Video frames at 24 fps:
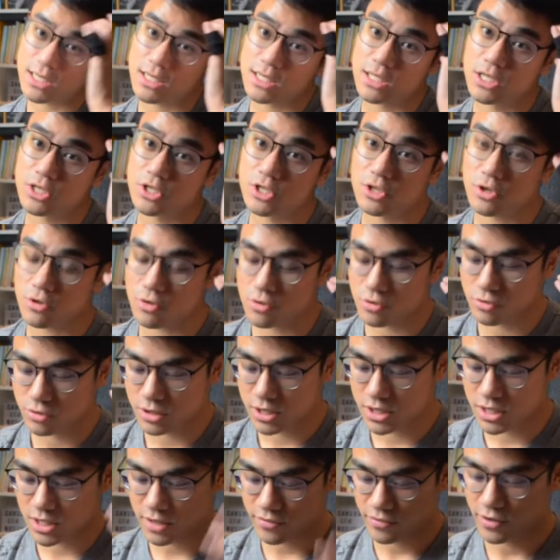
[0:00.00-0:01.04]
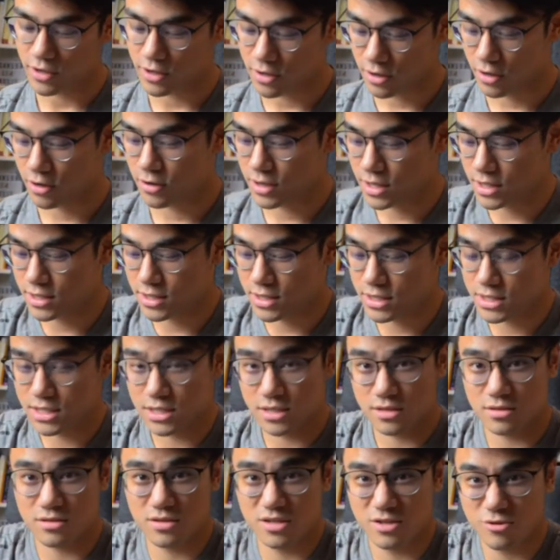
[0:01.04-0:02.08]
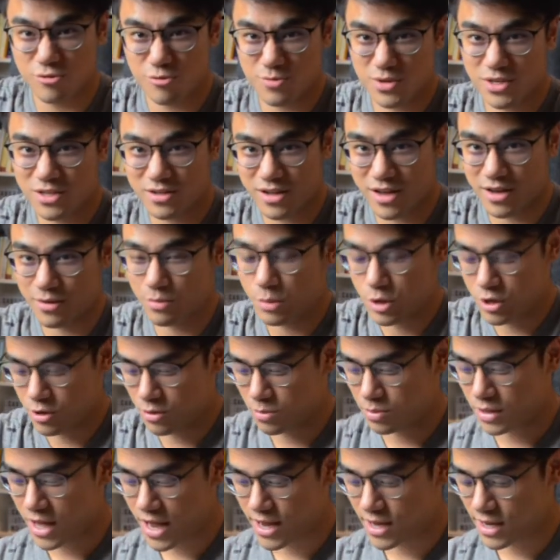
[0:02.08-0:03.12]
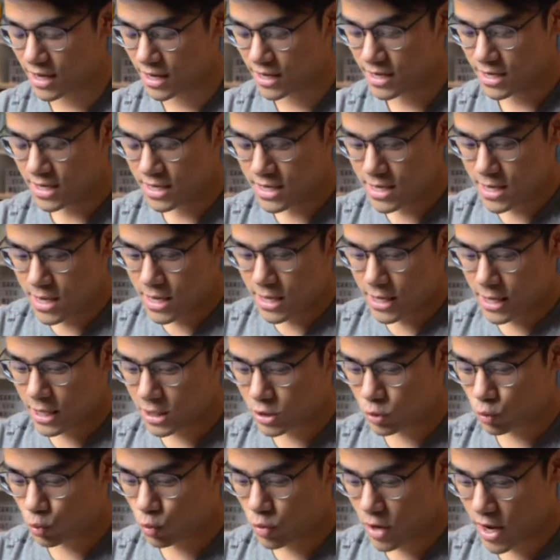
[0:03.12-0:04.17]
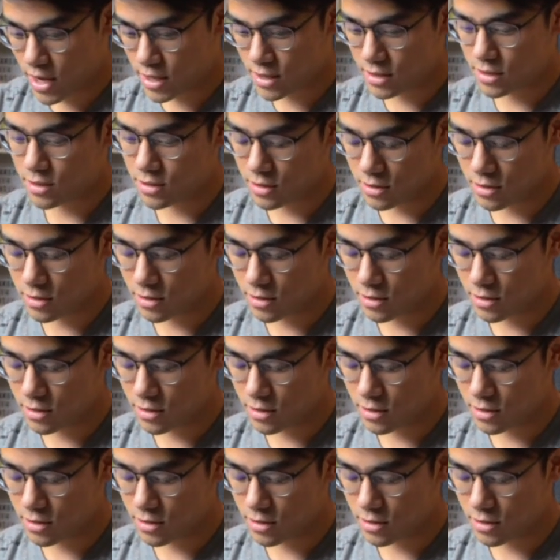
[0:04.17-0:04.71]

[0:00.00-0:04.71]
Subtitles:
is so difficult, and it's so much like, planking, is when